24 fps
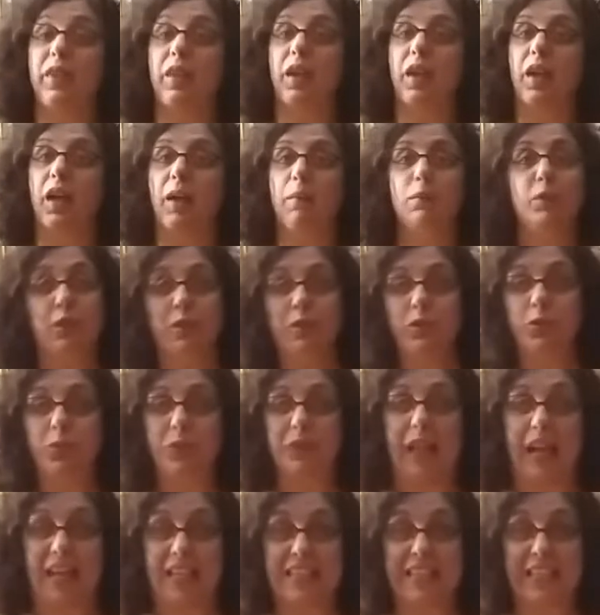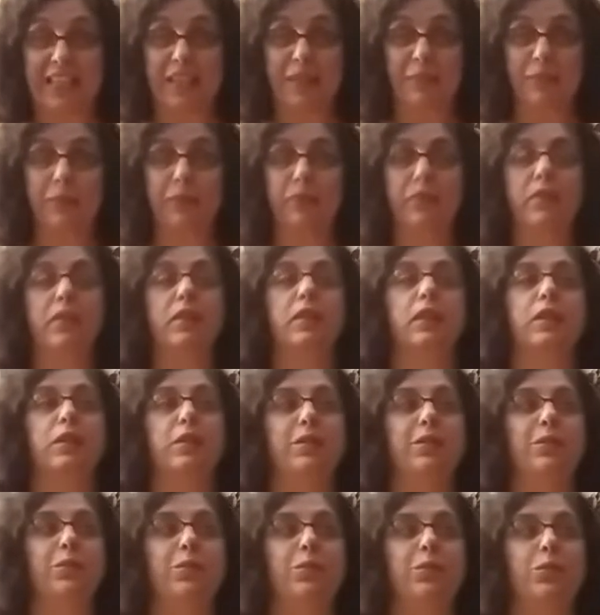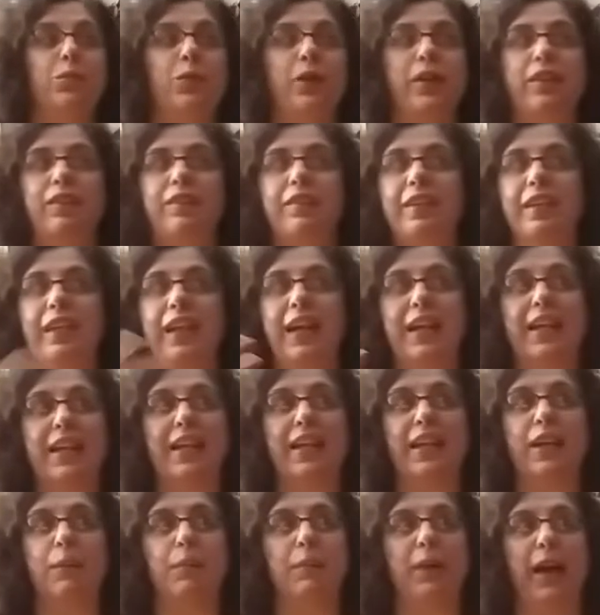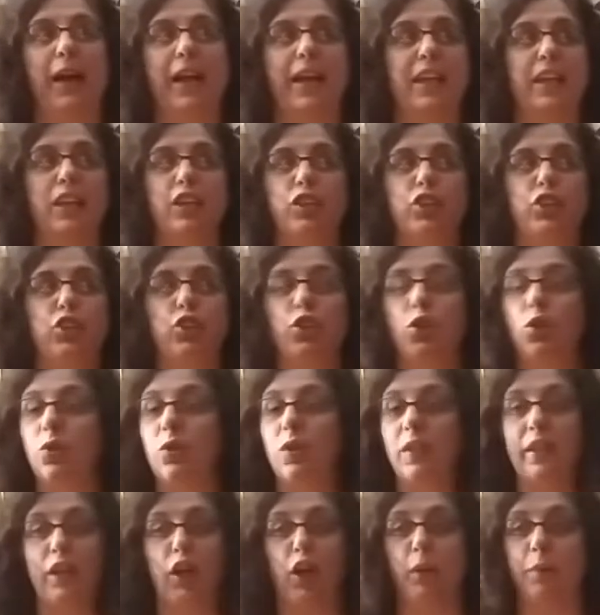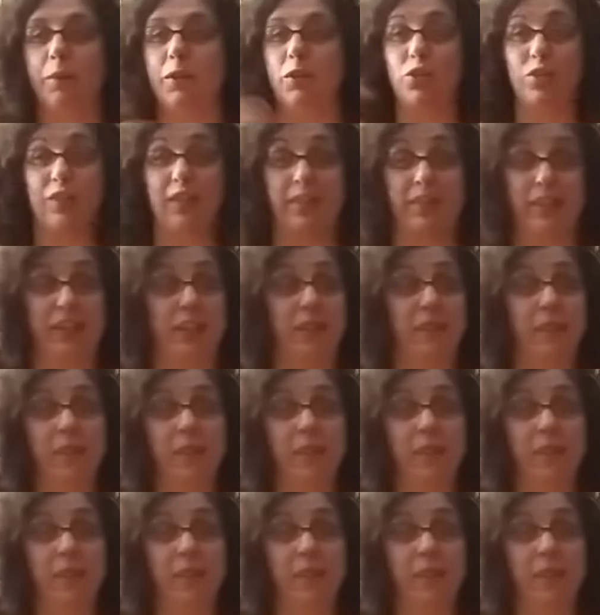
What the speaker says: going to Alaska. Whether or not I come back is totally arbitrary.